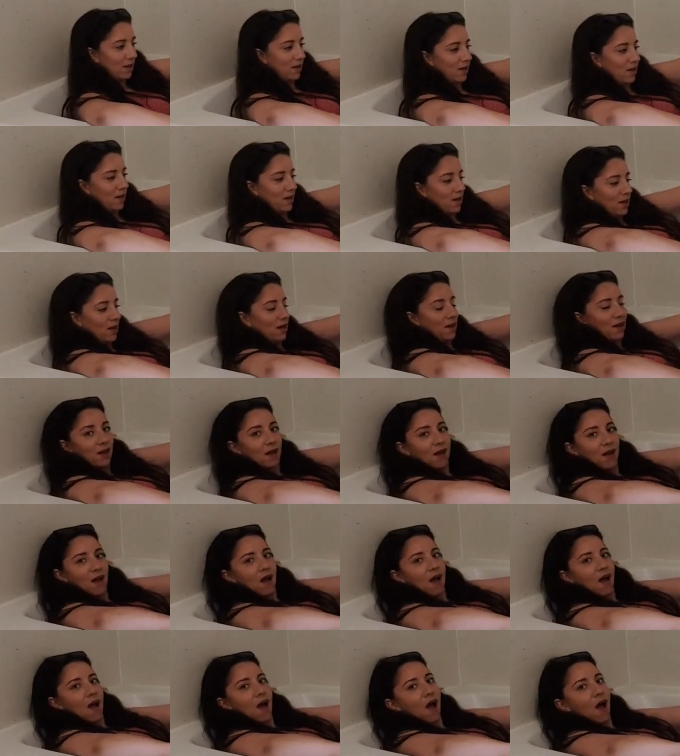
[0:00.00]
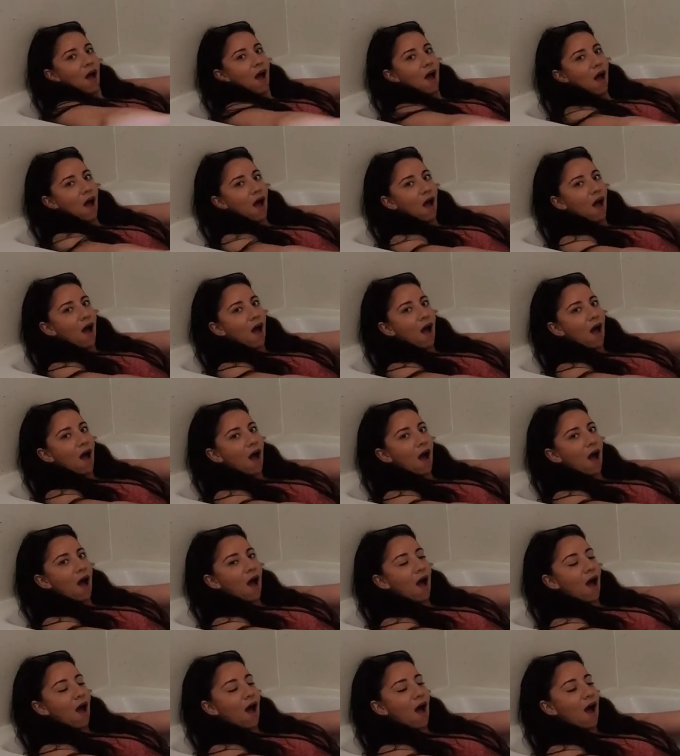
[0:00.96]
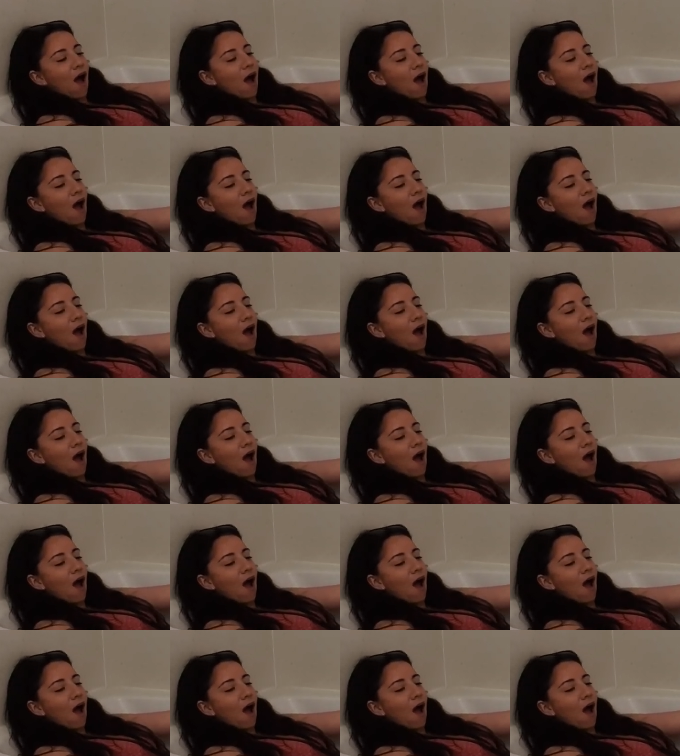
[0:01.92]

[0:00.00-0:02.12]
(no one is talking)